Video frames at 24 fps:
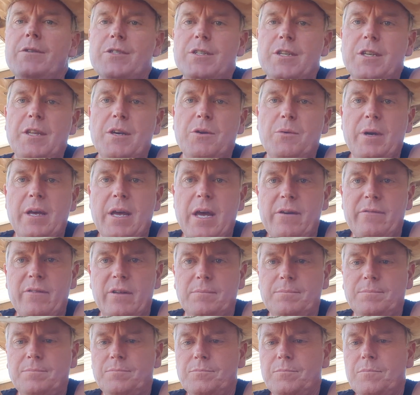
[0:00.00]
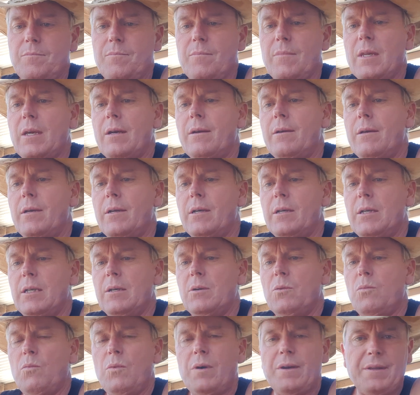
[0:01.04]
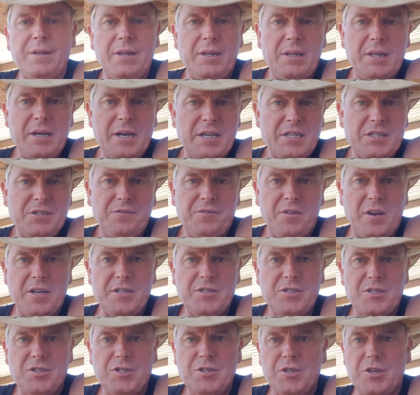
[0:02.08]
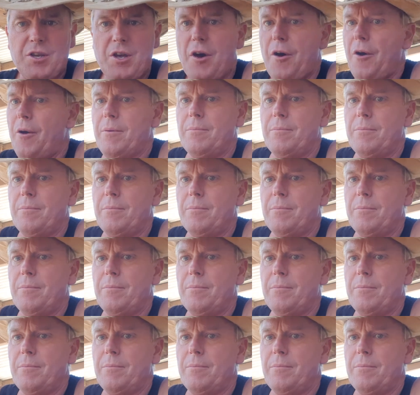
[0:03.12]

So there we have it. One of the last phases to go.